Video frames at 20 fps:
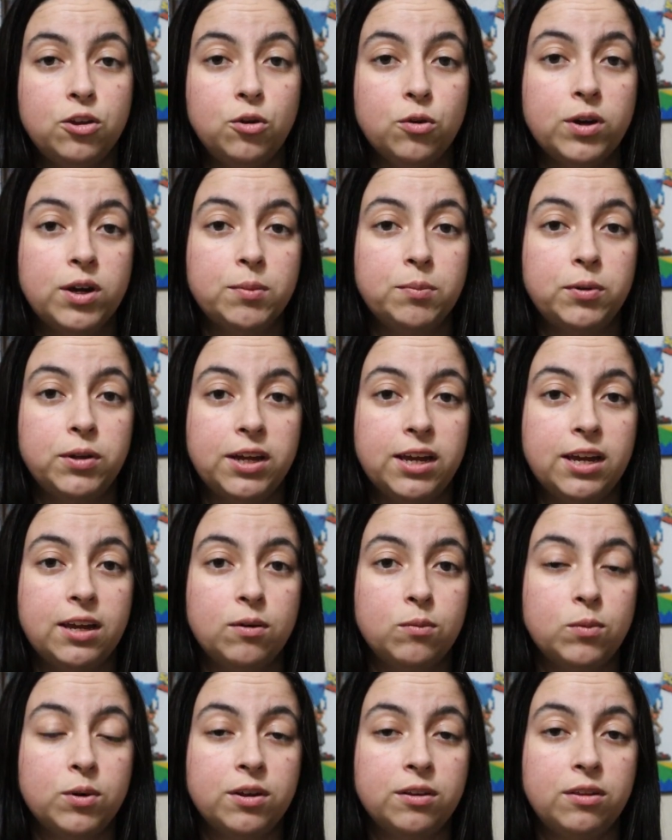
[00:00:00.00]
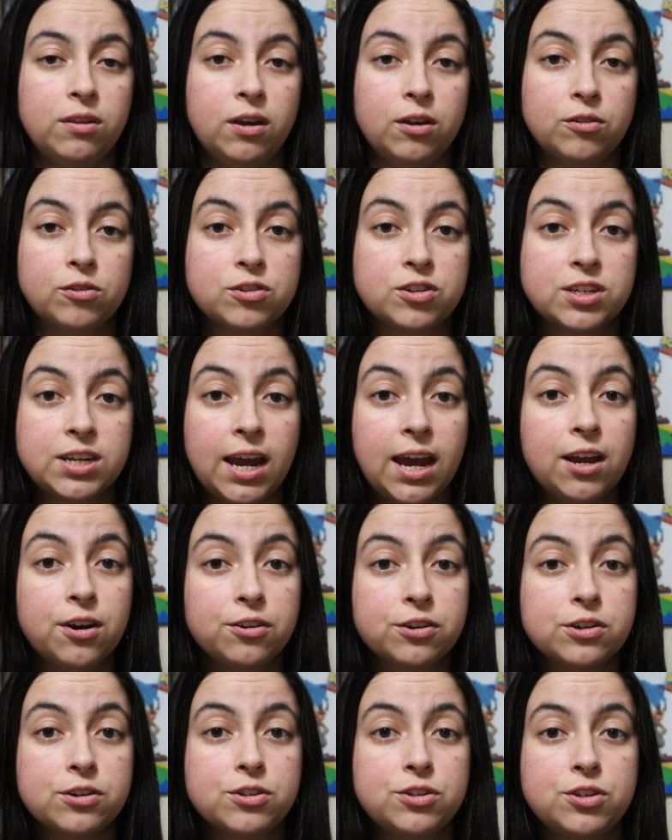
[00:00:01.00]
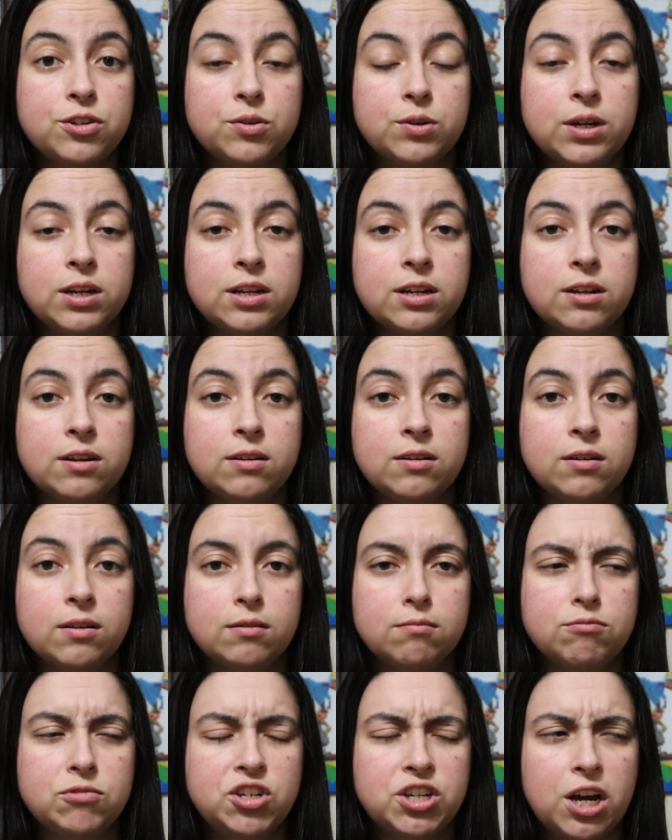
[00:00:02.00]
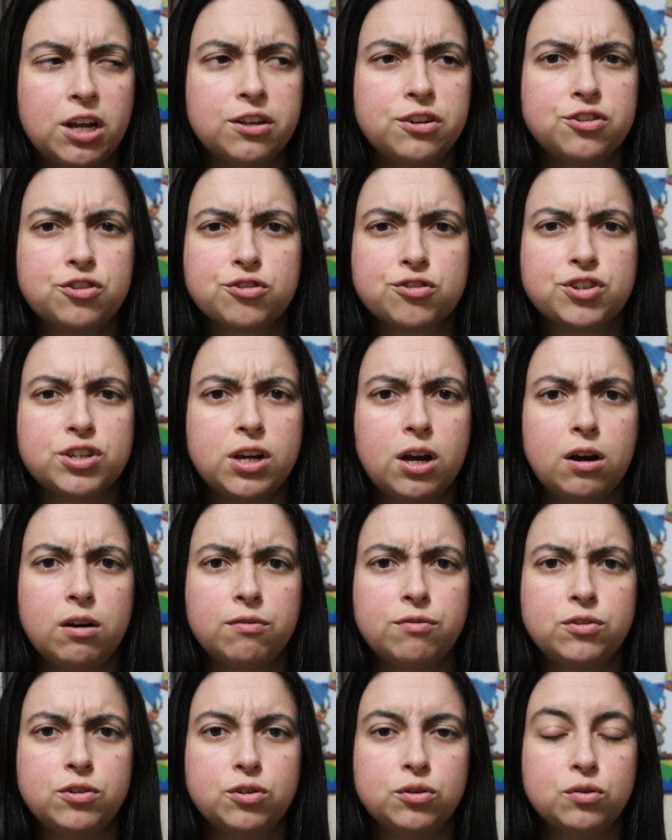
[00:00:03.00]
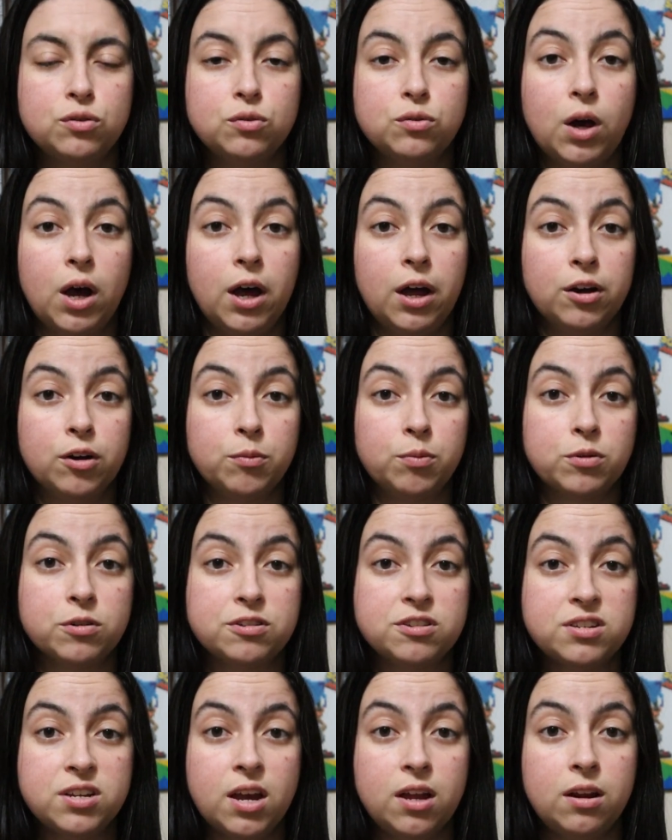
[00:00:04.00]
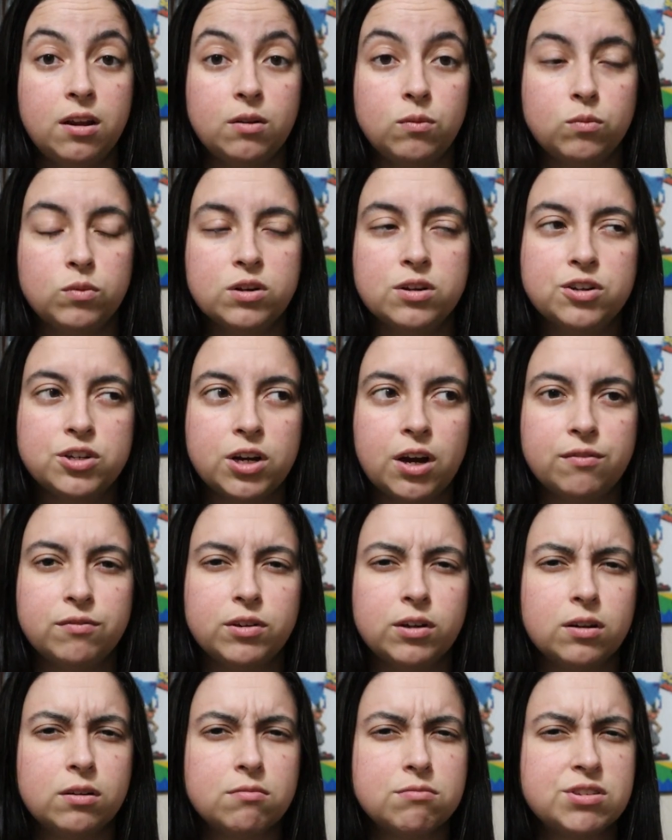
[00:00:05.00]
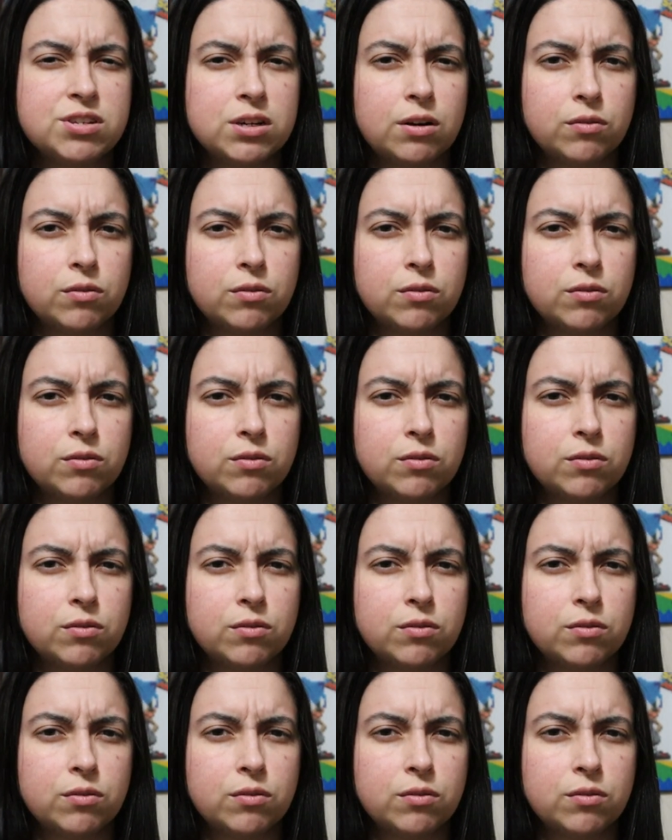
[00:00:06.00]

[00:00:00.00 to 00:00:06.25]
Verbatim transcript: you can play it with the other skaters, you can challenge yourself to 100% it, which I've done